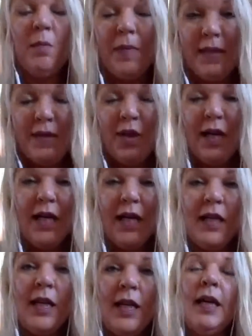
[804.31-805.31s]

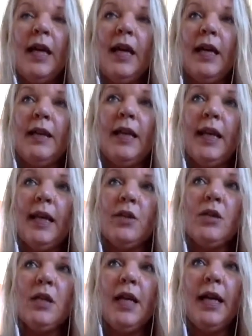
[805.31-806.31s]
masculine, and other
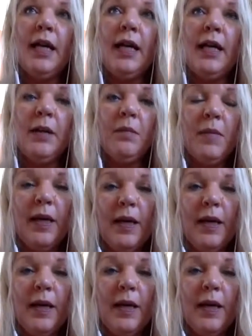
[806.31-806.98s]
time